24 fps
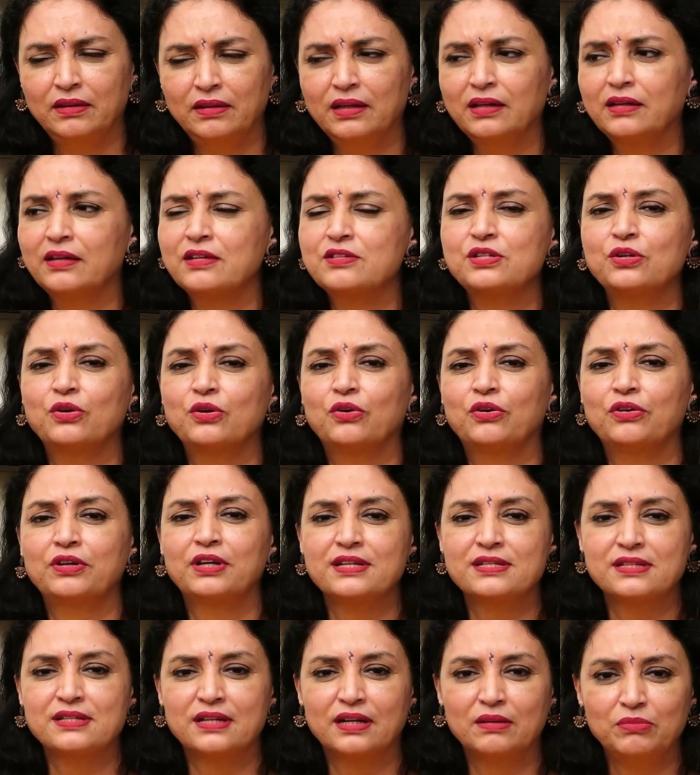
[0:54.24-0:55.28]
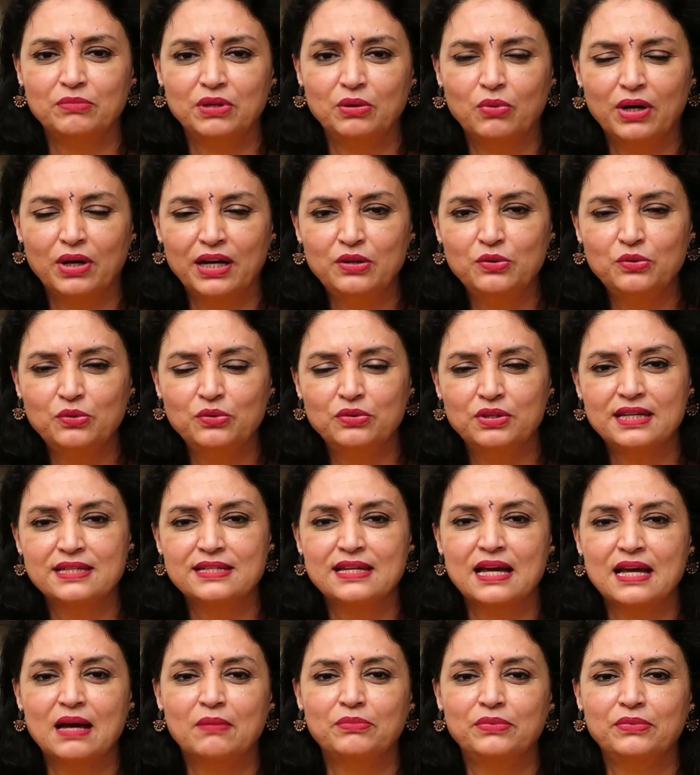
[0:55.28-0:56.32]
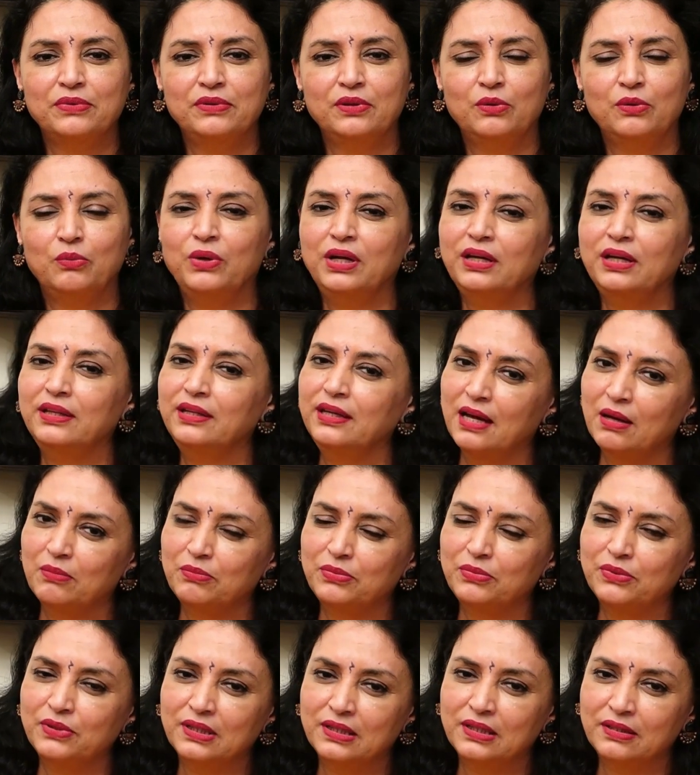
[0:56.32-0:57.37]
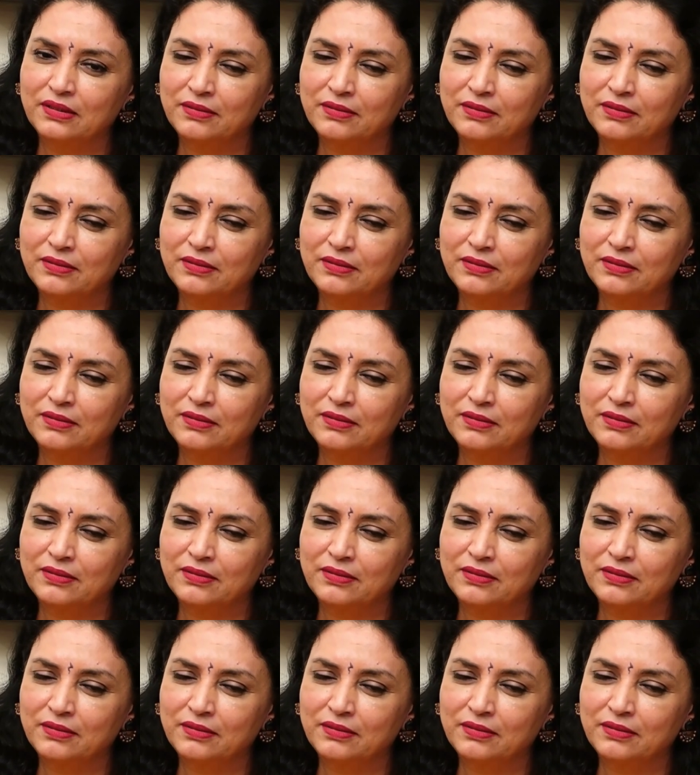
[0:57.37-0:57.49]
Ya kisi aur ke saath? Why do things happen the way they happen?